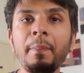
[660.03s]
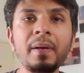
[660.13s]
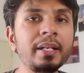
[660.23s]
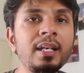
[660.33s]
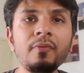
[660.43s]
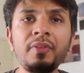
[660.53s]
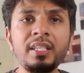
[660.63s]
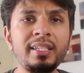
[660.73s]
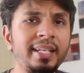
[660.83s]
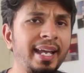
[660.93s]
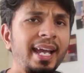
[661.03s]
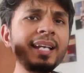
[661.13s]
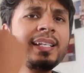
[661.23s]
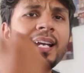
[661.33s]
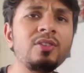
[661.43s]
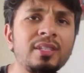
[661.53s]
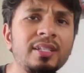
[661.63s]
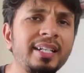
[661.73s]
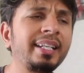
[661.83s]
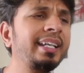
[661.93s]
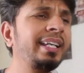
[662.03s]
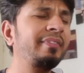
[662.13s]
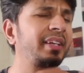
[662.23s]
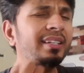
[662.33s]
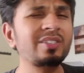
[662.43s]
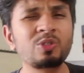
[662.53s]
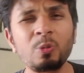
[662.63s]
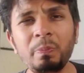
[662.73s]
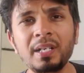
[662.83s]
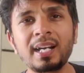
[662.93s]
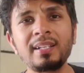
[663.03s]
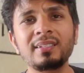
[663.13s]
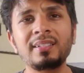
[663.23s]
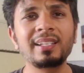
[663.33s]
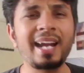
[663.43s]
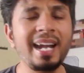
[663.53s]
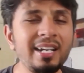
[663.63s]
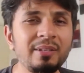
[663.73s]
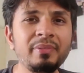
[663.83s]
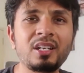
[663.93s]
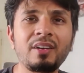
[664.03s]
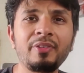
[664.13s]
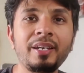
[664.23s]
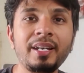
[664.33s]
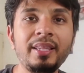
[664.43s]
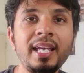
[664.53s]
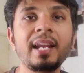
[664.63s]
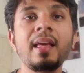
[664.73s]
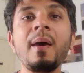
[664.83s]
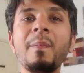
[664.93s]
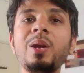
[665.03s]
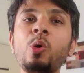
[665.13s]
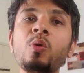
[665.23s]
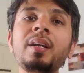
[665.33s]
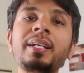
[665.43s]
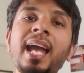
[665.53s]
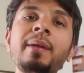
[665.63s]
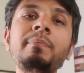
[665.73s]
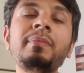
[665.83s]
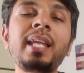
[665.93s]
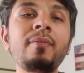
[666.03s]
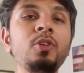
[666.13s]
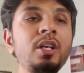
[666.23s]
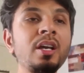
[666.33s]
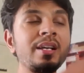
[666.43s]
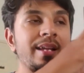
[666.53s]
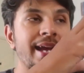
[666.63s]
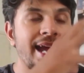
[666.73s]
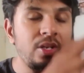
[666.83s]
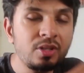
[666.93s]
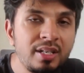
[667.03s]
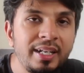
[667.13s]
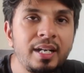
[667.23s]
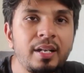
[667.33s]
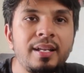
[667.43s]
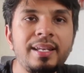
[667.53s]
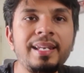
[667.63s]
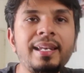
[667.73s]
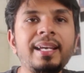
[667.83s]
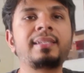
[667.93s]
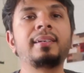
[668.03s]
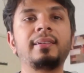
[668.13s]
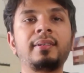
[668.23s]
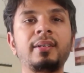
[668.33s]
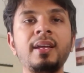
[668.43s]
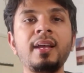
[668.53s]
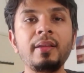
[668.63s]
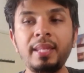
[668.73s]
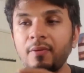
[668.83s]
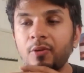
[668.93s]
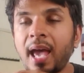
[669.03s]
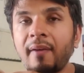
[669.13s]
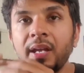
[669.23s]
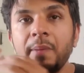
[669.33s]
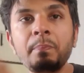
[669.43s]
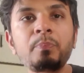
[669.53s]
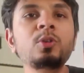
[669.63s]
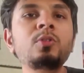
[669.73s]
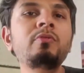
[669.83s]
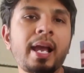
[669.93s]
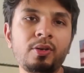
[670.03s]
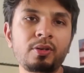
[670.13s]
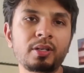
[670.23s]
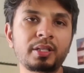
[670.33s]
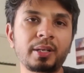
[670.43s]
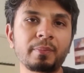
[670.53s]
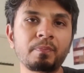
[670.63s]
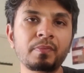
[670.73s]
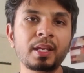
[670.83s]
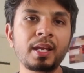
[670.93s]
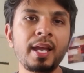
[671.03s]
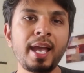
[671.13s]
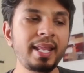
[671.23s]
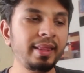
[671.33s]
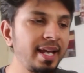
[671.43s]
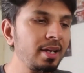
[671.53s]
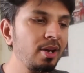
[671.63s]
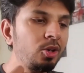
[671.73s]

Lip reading: until now, we see AI is hallucinating, giving us stupid answers, random stuff here and there. But over time, they would hallucinate lesser. They would have improved accuracy. And then